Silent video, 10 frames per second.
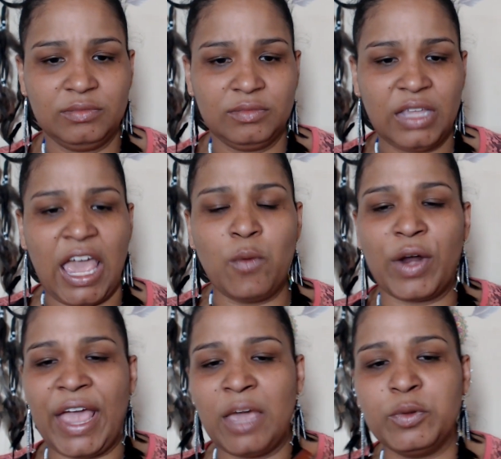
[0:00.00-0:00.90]
and were
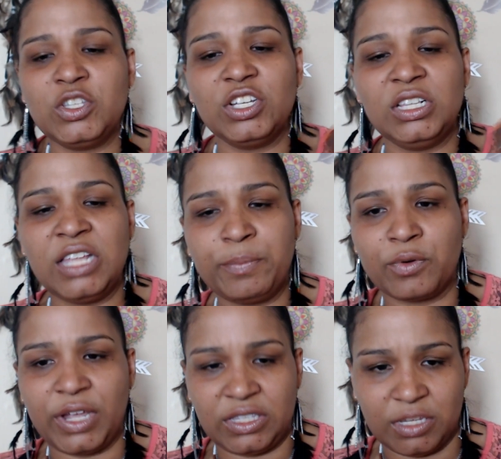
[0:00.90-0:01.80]
able to
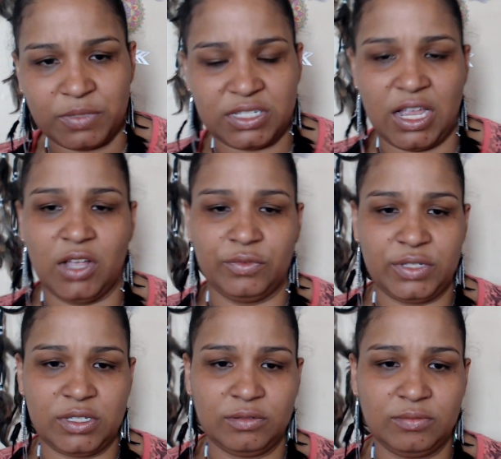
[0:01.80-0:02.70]
liberate
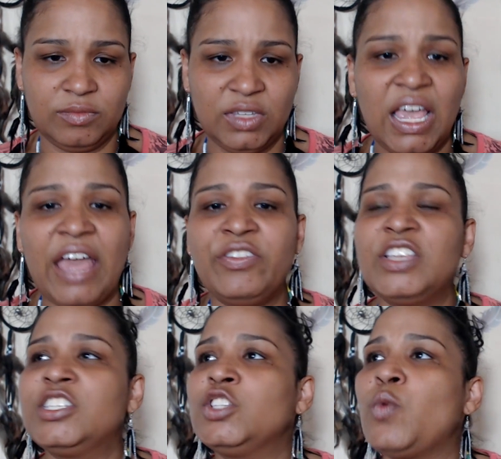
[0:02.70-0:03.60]
themselves. And
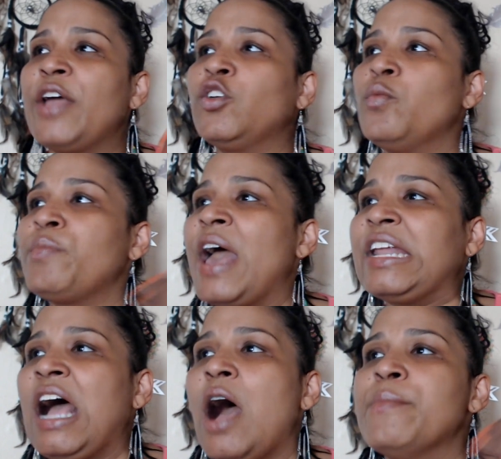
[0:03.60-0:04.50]
this is why no matter
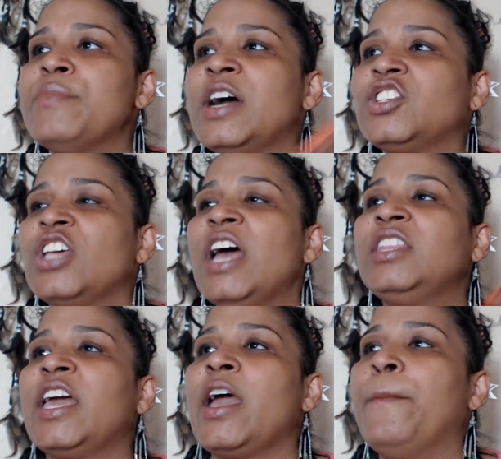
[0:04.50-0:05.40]
how much
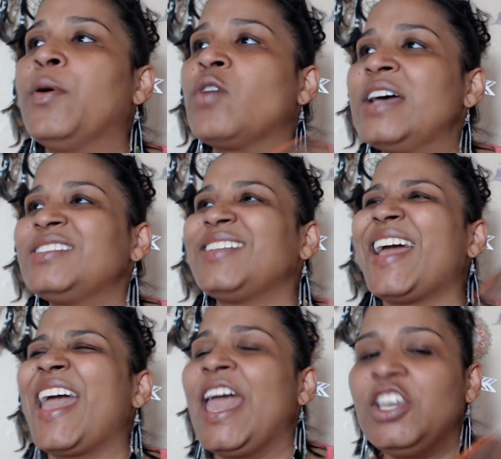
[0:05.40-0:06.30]
they oppress the
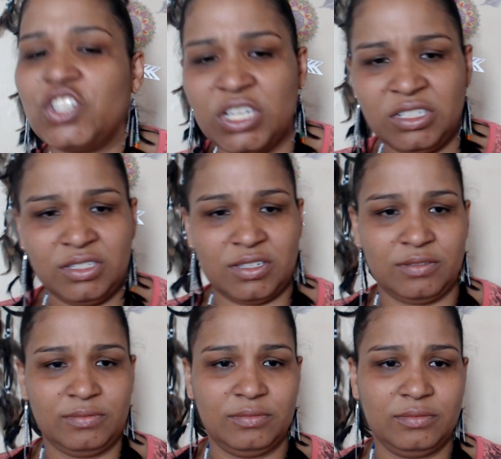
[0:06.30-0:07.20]
Haitians,
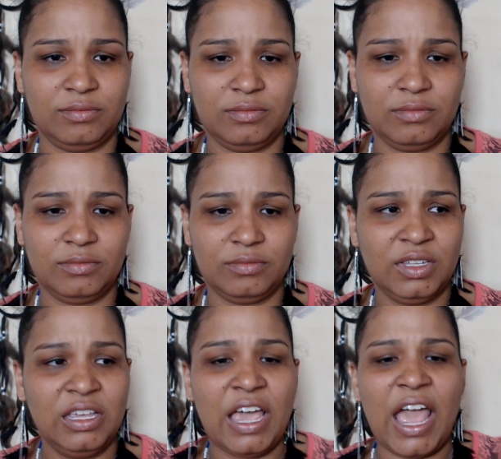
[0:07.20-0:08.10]

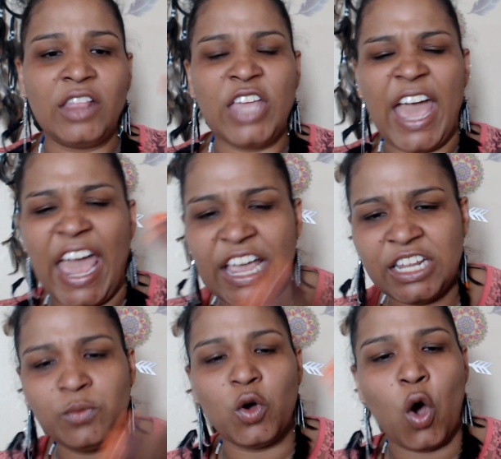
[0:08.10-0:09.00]
Haiti
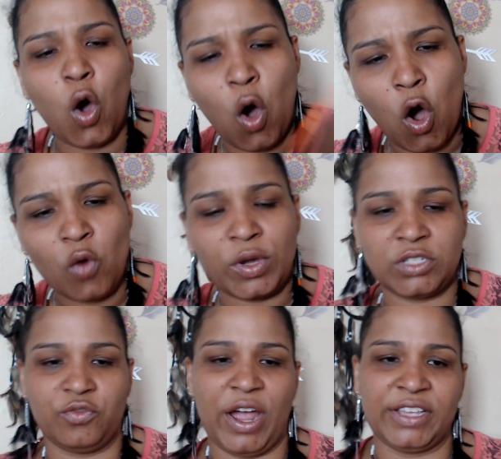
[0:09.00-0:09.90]
will always
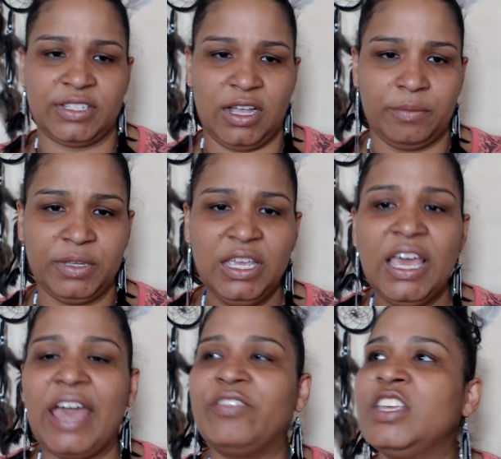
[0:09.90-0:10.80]
rise up.
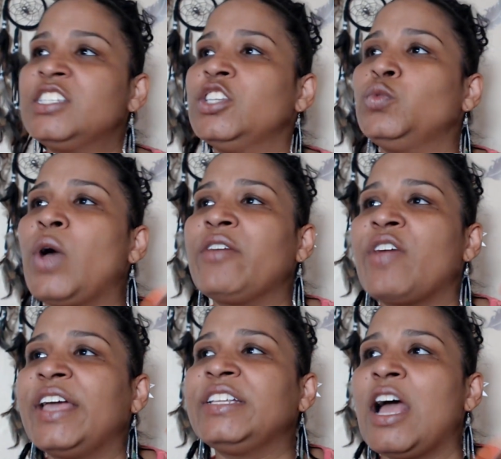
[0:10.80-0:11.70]
And this is why
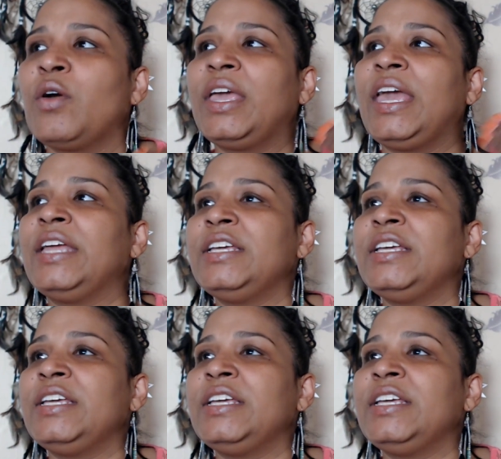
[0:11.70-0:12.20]
right now Haiti